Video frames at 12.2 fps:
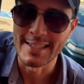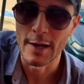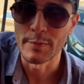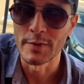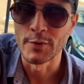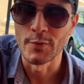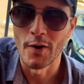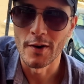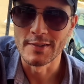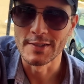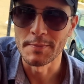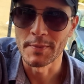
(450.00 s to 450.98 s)
typed in the
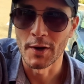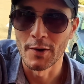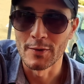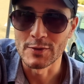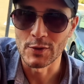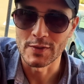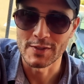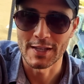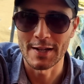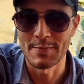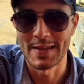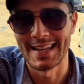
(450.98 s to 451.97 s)
wrong zip code, so it
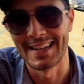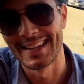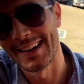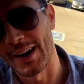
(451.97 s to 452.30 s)
sent me